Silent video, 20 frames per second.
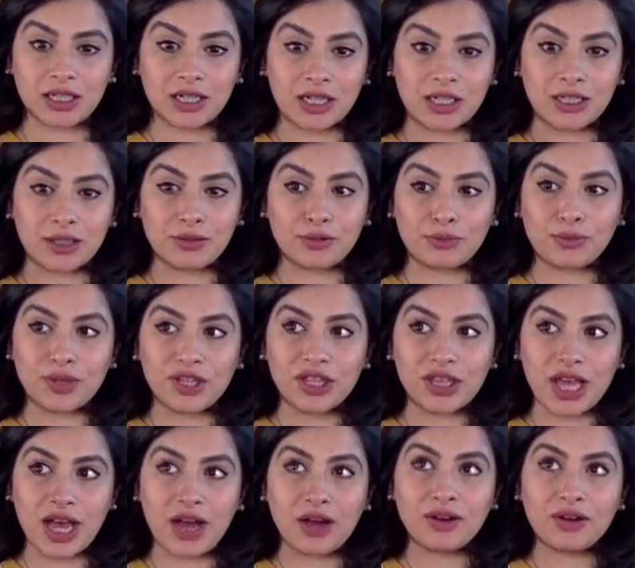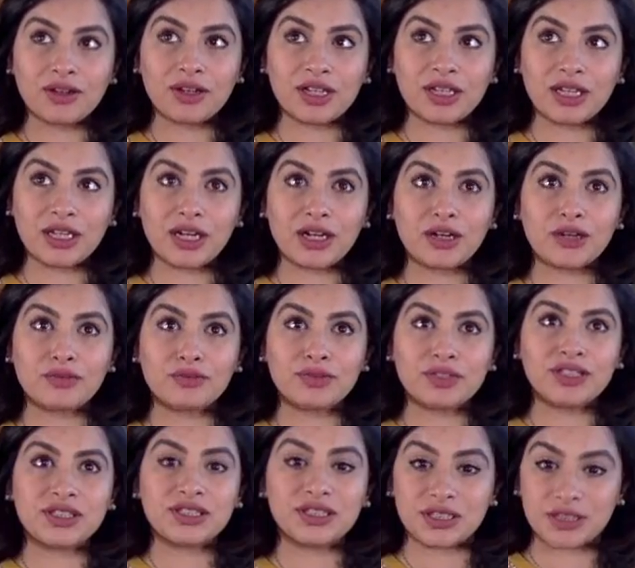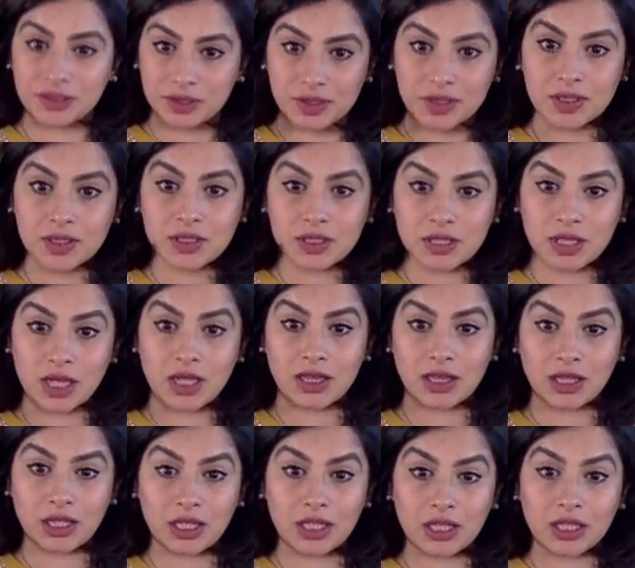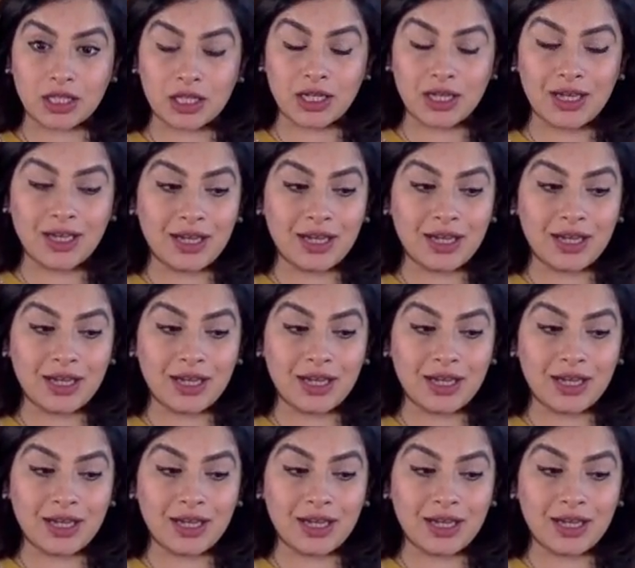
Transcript: and without a resistance, I think,